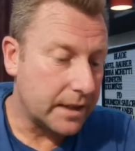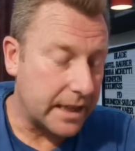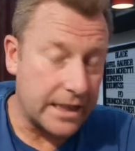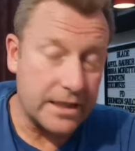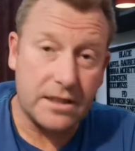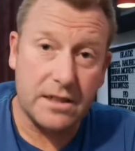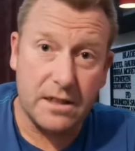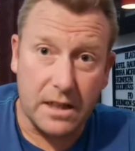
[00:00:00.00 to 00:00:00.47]

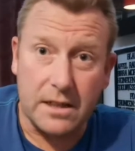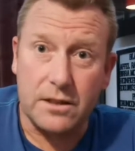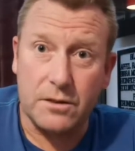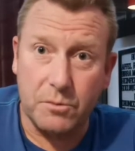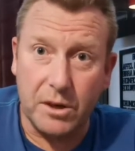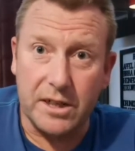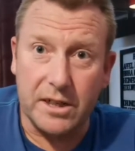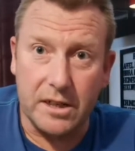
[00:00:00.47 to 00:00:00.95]

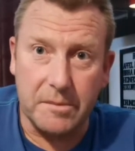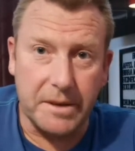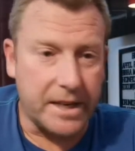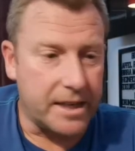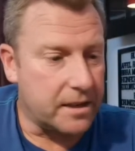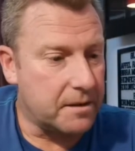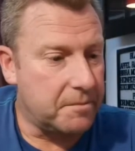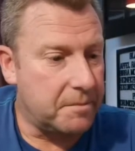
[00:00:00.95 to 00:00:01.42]
That's one of
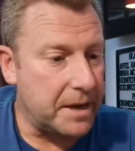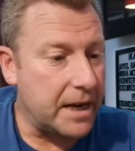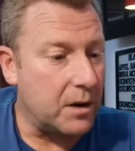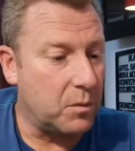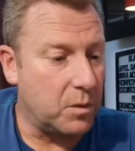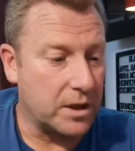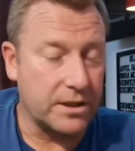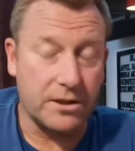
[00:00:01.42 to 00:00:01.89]
the
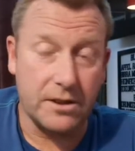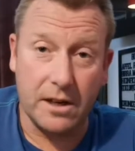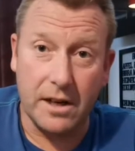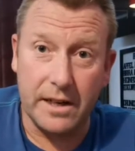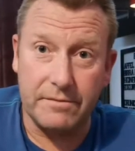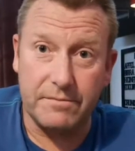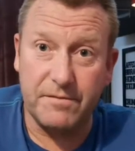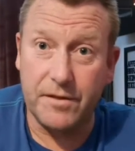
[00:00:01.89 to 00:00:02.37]
better ones one
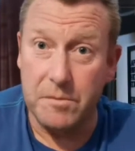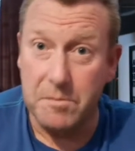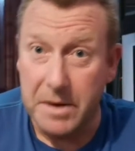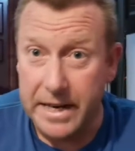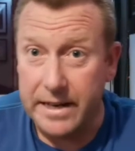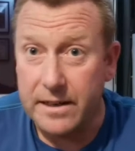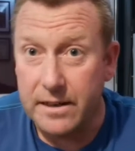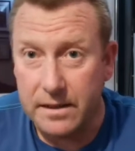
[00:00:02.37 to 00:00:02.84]
of
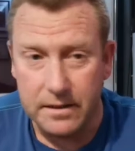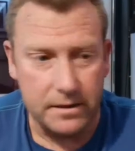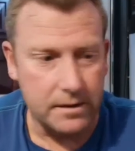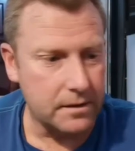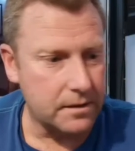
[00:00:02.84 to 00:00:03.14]
the